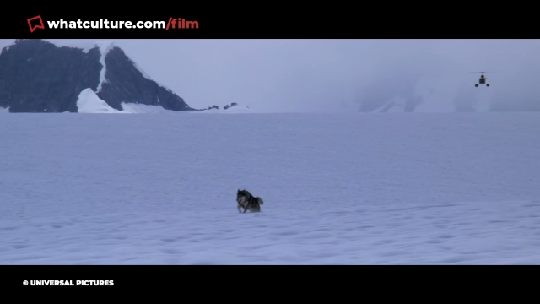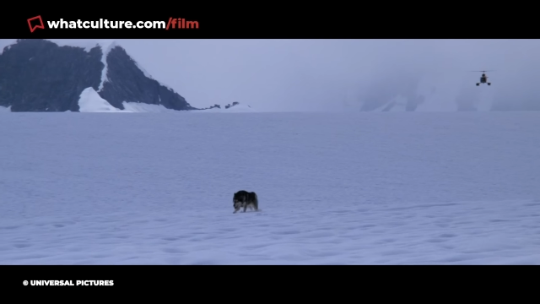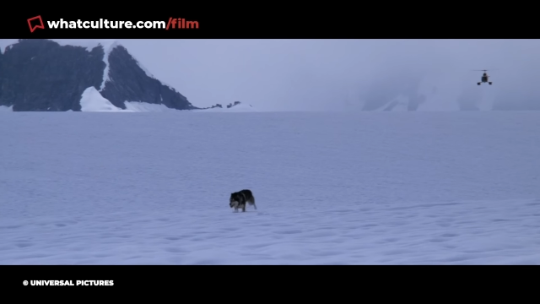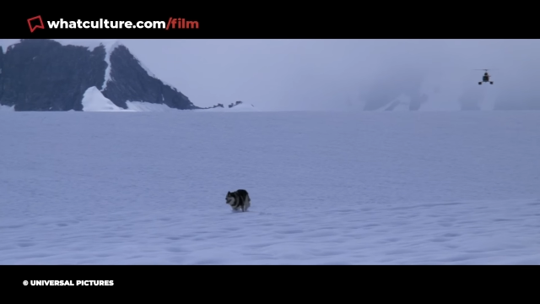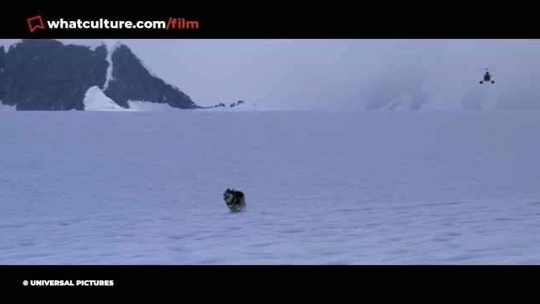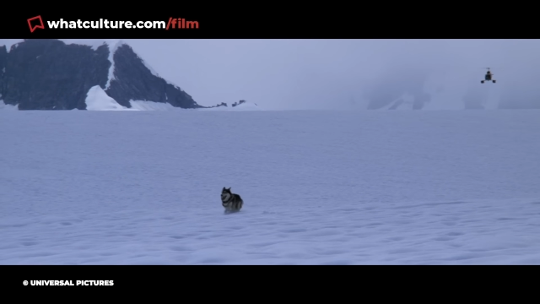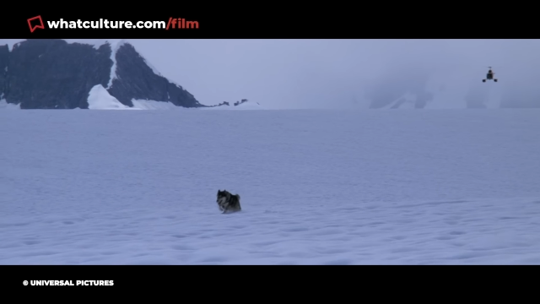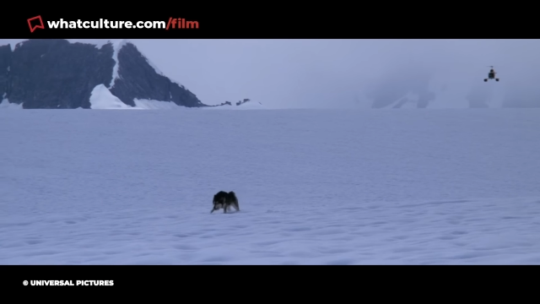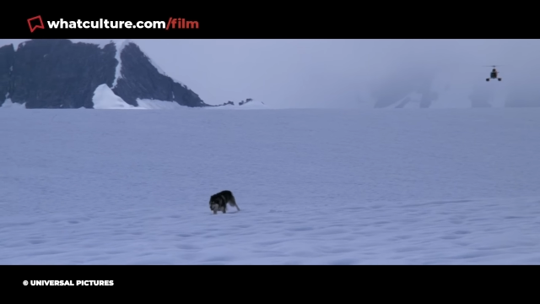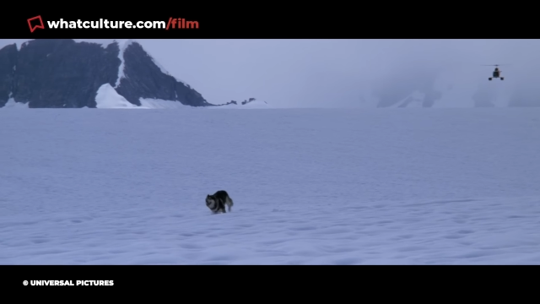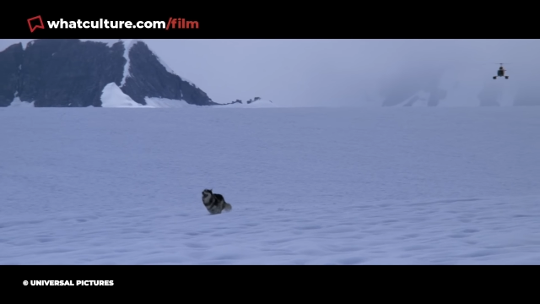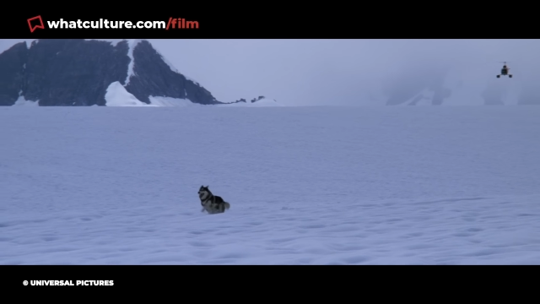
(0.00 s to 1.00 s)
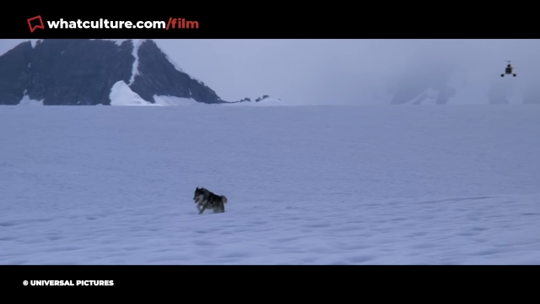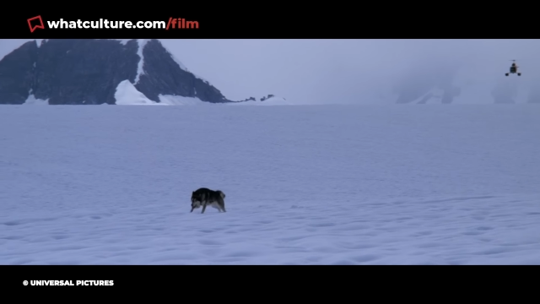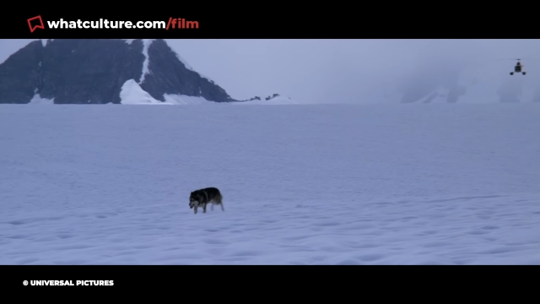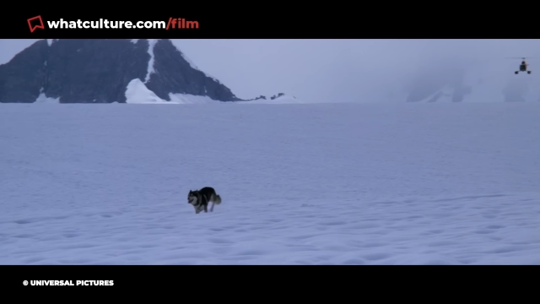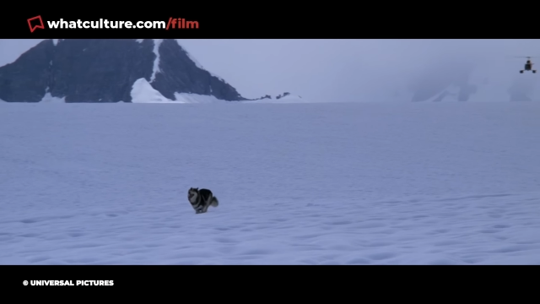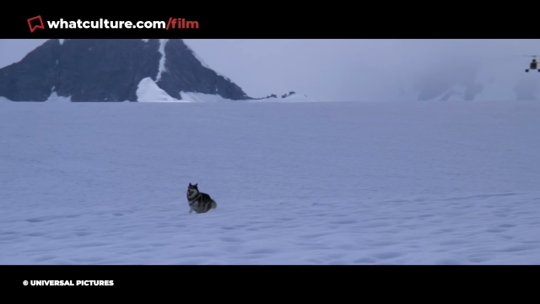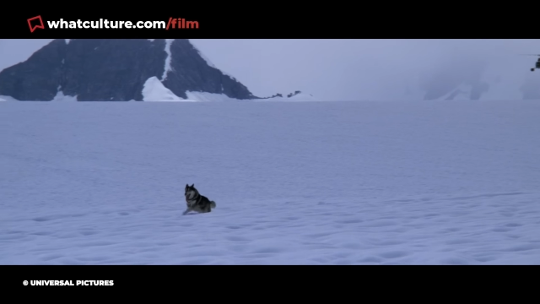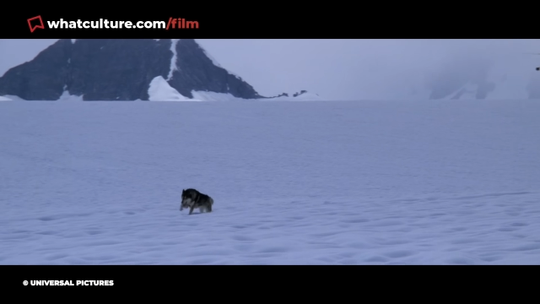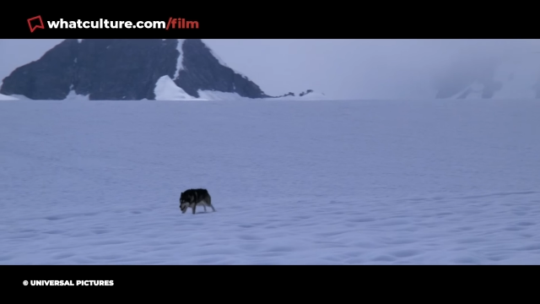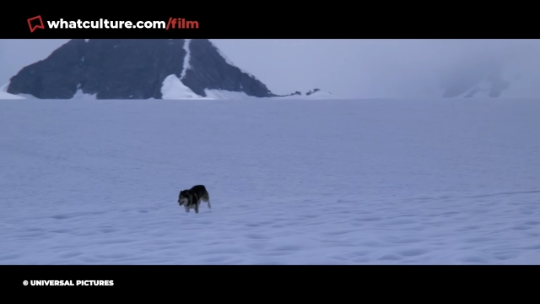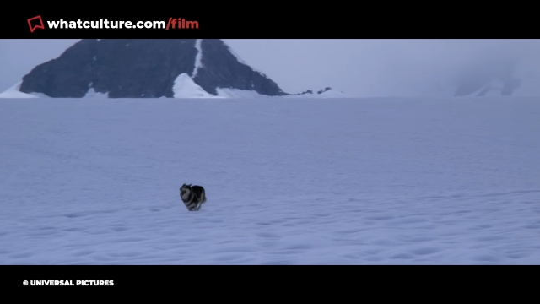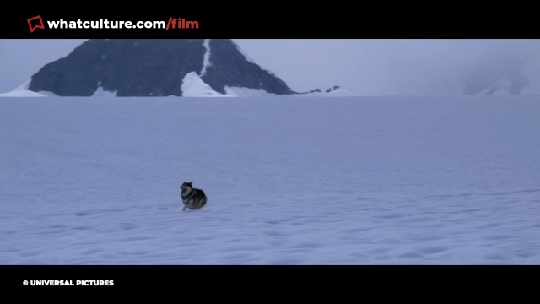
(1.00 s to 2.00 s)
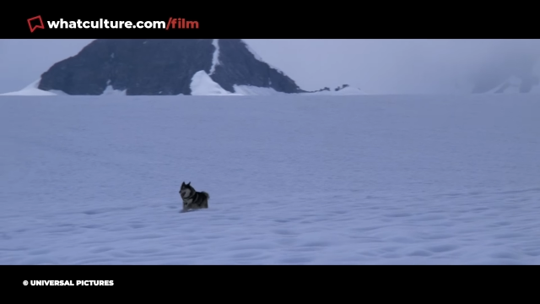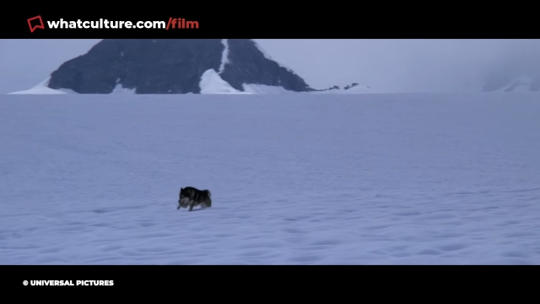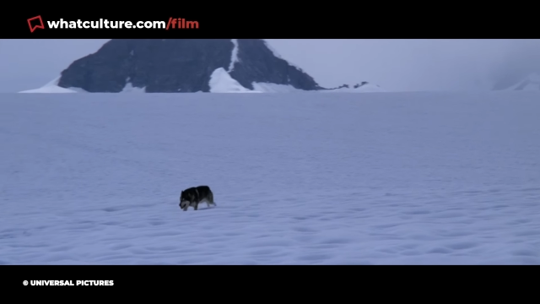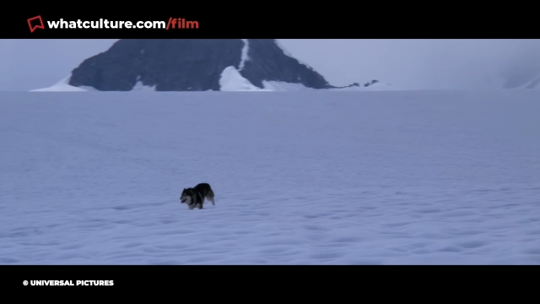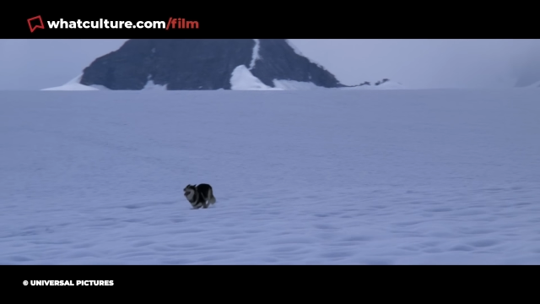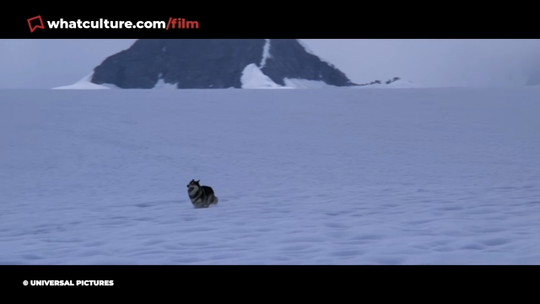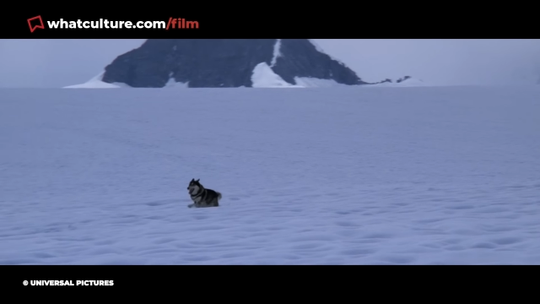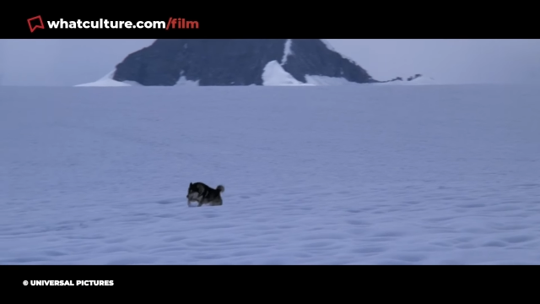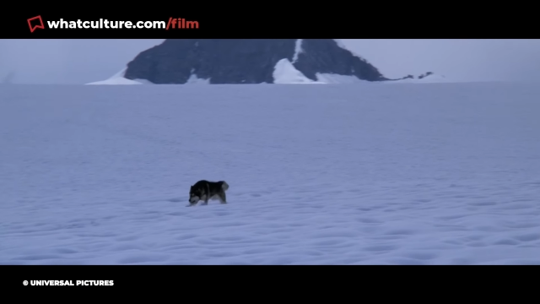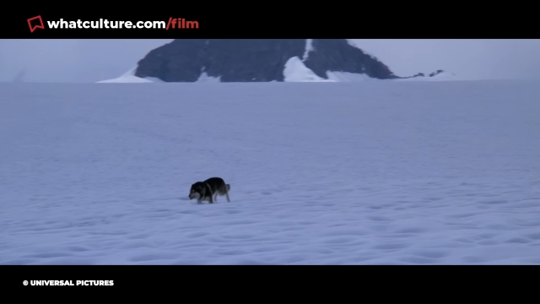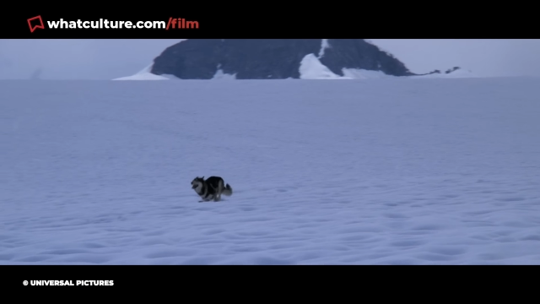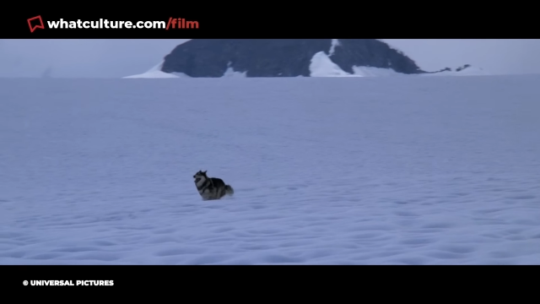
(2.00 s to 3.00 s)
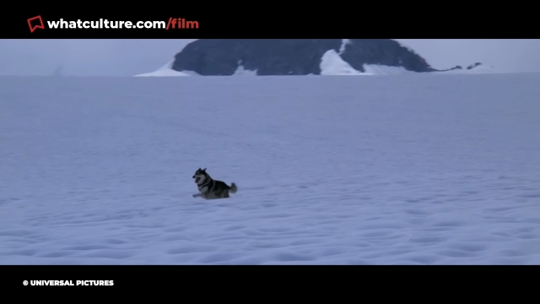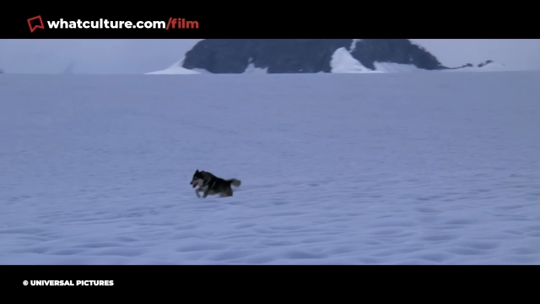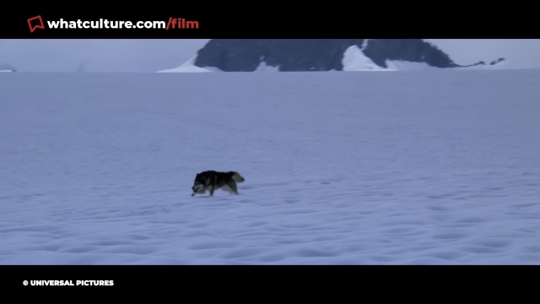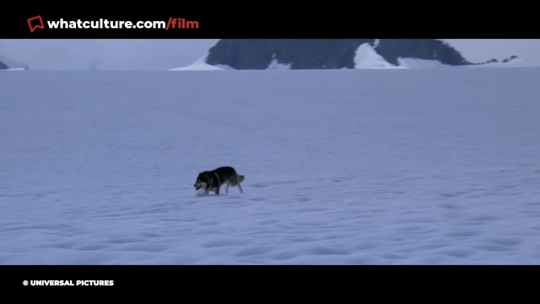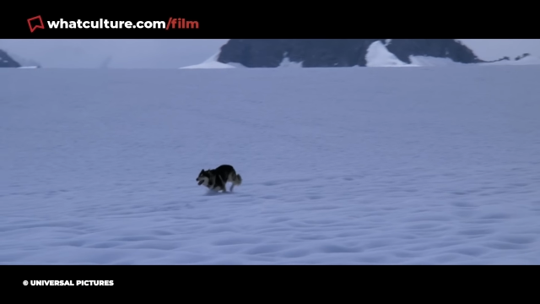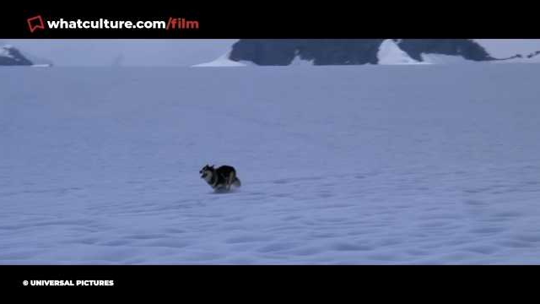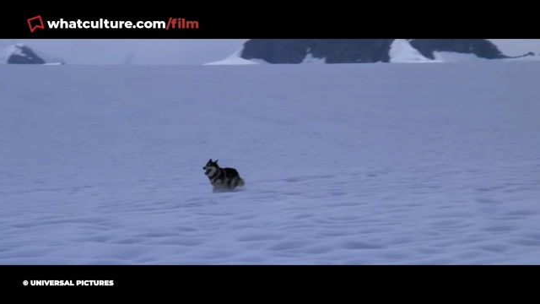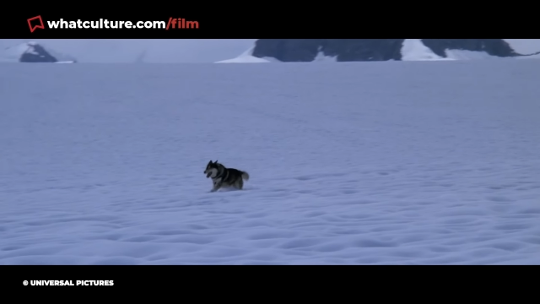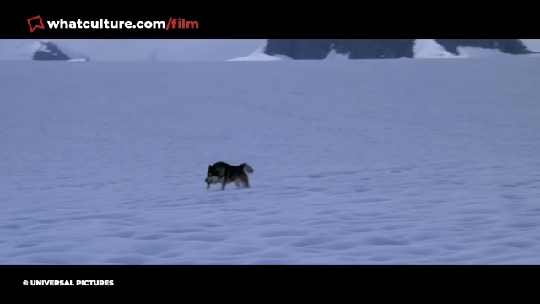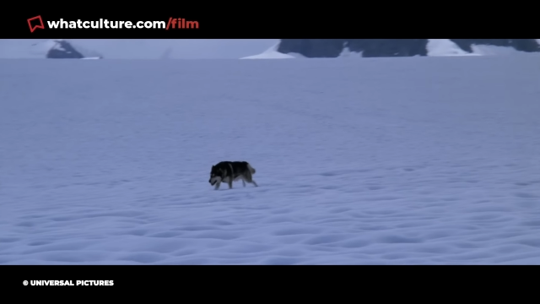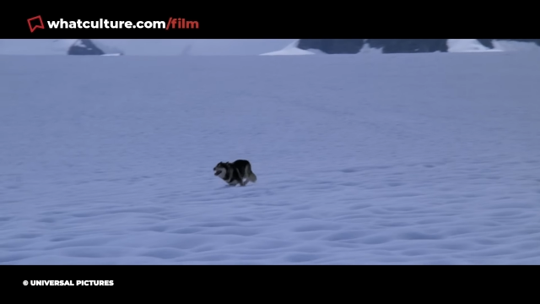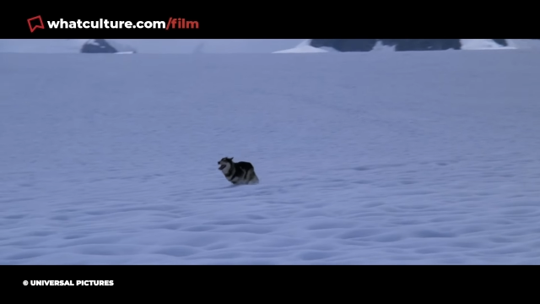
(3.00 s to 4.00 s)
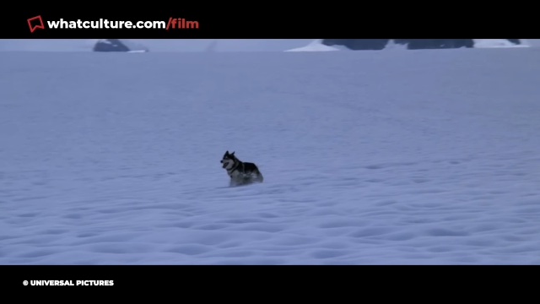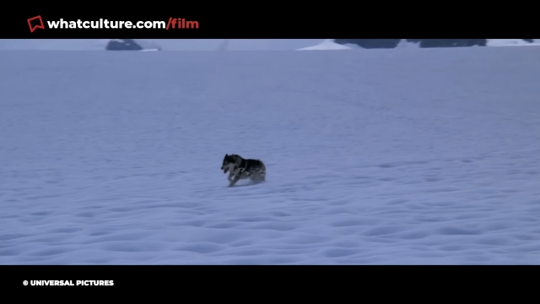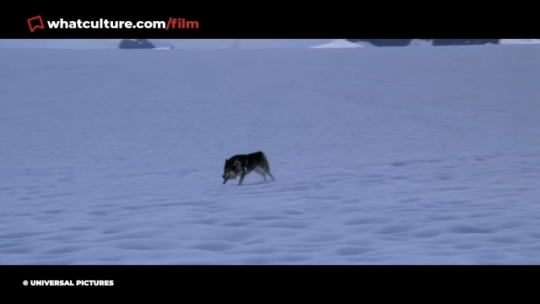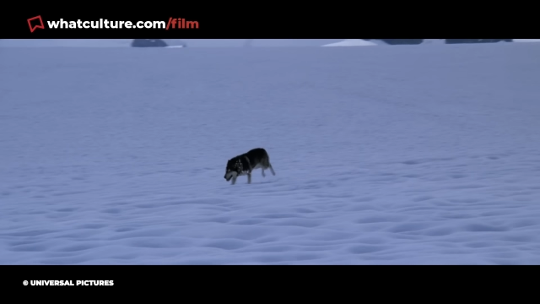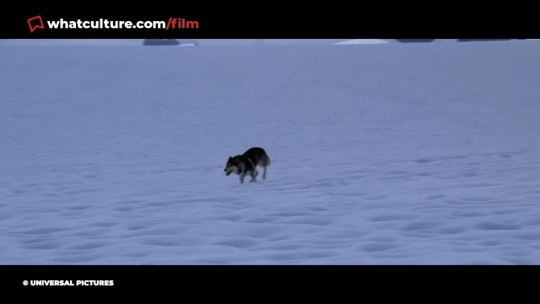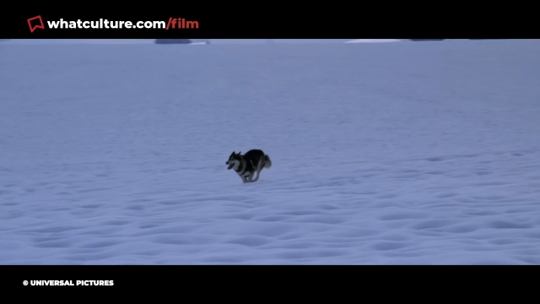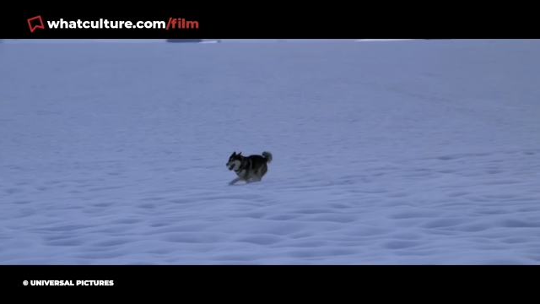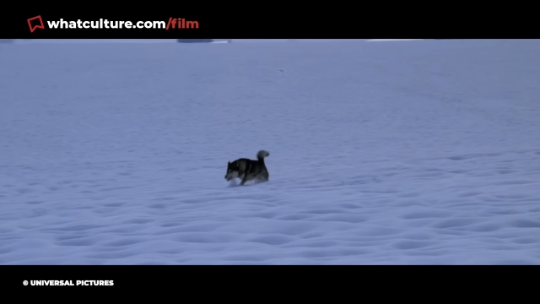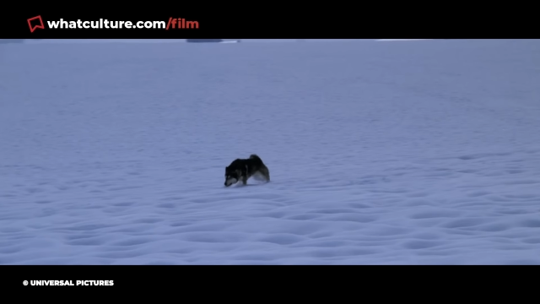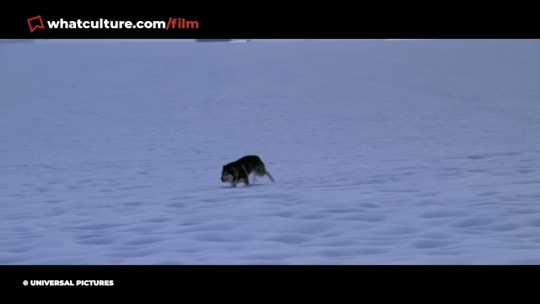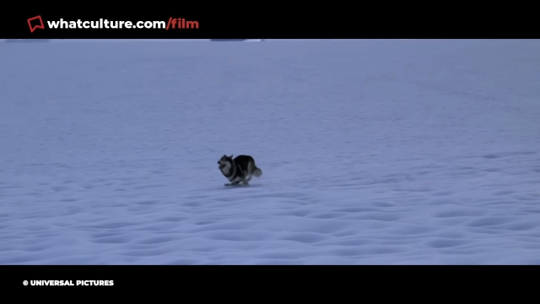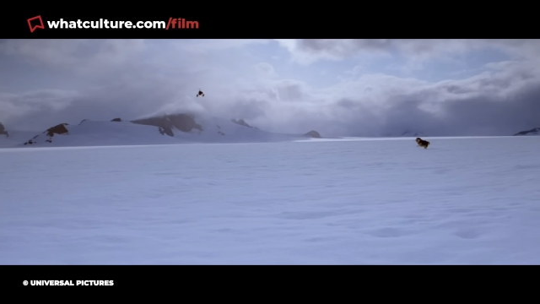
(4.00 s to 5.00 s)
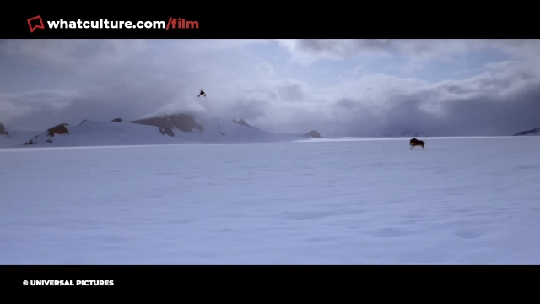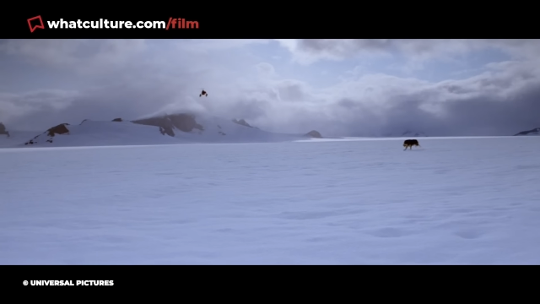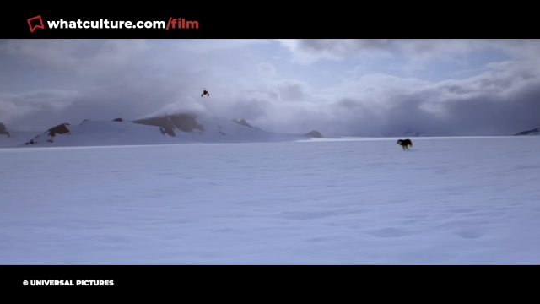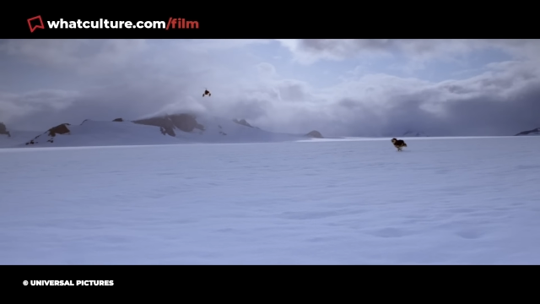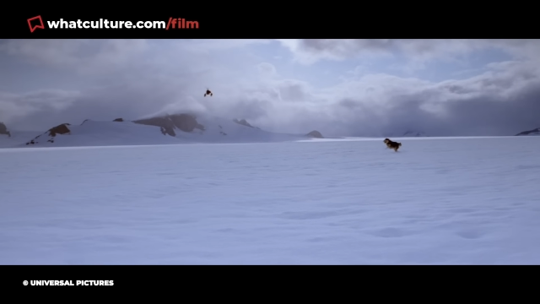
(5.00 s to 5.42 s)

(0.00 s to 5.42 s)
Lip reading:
[unreadable: no face in view]